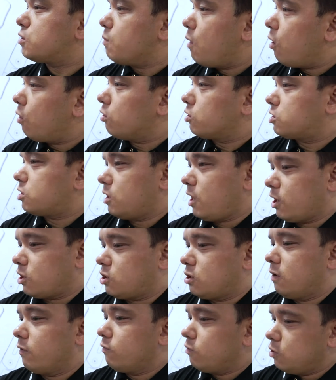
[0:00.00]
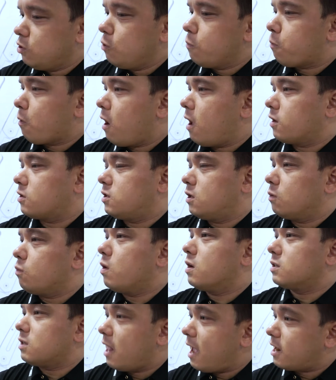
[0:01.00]
smaller selection of new products
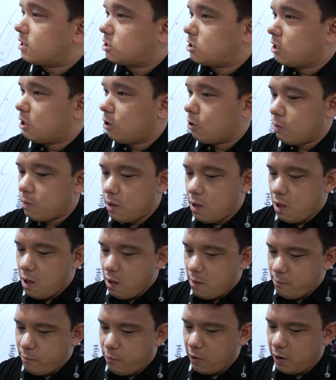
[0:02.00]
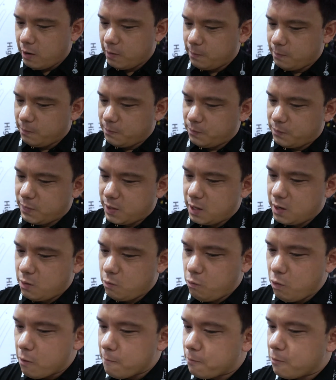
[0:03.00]
than it was last year, but
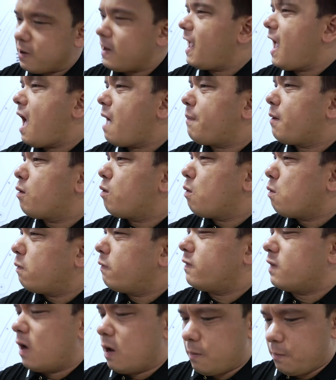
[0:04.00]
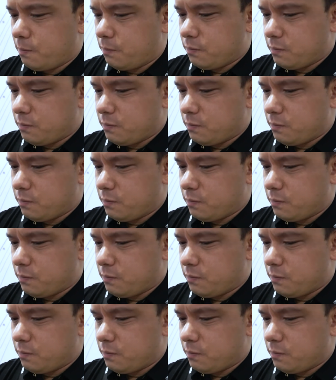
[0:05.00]
we're pretty happy with what we've done.